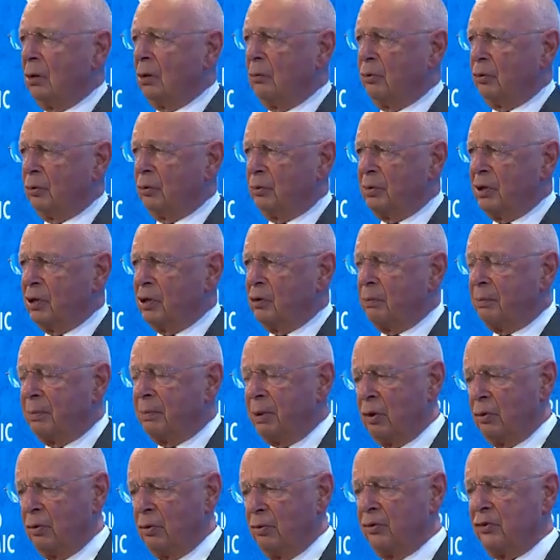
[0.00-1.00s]
would be
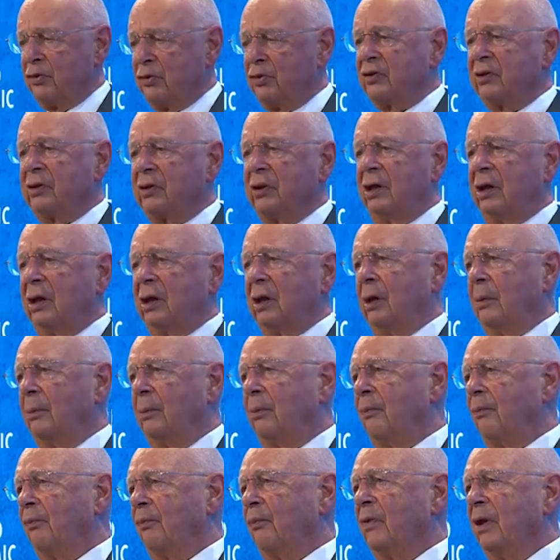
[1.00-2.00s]
opposed,
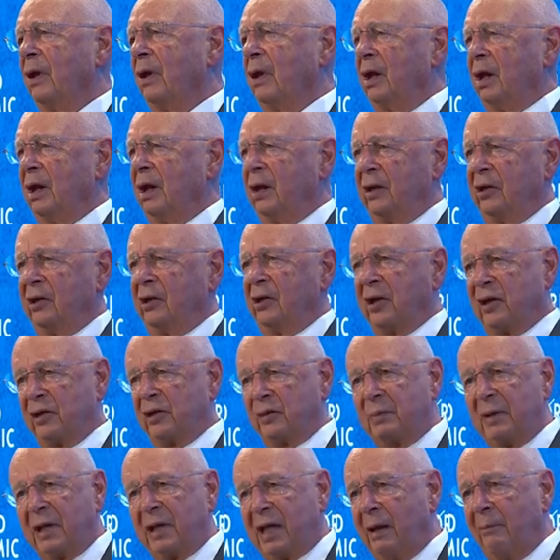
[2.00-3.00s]
um, and it
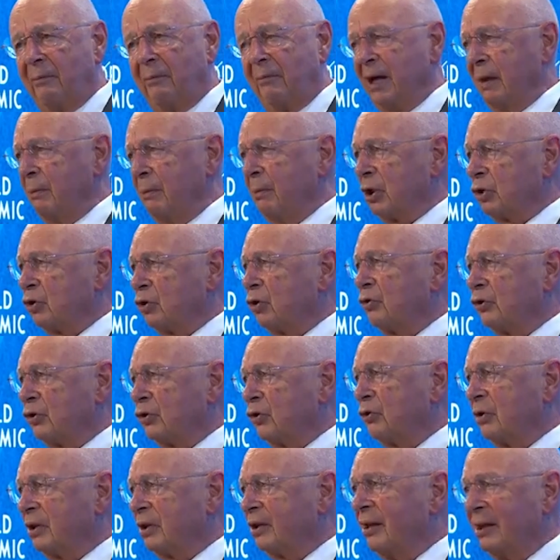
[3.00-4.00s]
has become very much
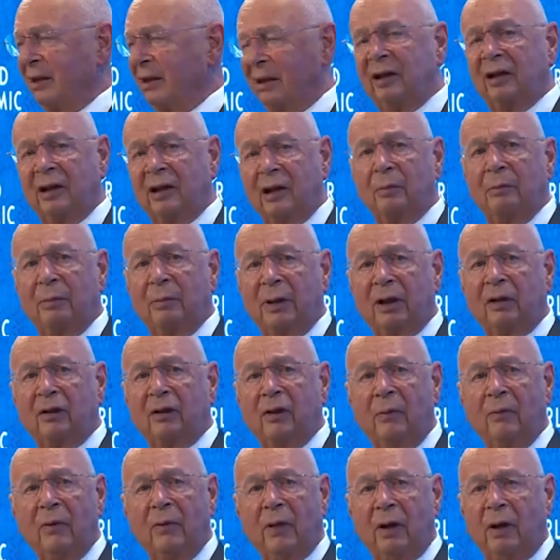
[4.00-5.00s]
also a technical
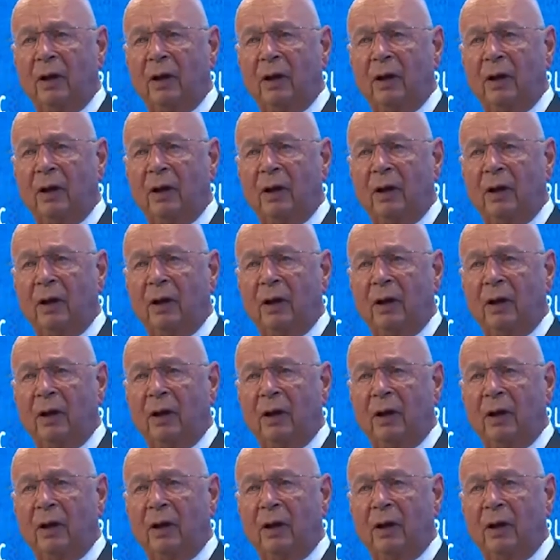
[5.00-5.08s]
matter.